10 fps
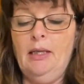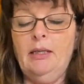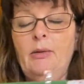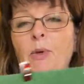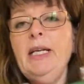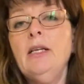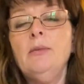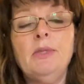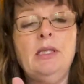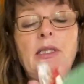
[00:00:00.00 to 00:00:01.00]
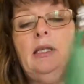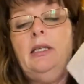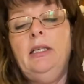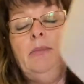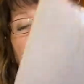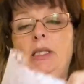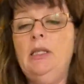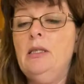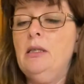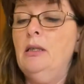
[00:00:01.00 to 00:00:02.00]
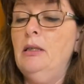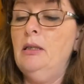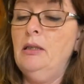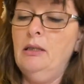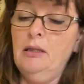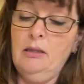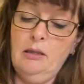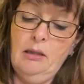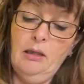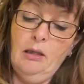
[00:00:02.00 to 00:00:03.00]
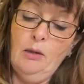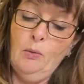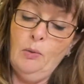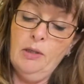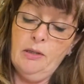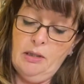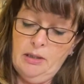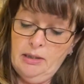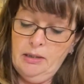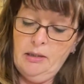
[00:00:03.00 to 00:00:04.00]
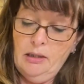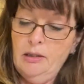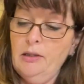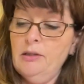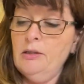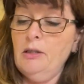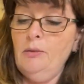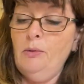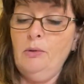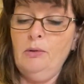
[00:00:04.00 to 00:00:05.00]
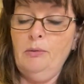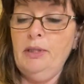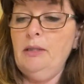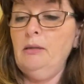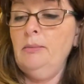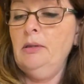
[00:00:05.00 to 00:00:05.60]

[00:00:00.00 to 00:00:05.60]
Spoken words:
And then when it comes to your lining piece, one side you can sew all the way up.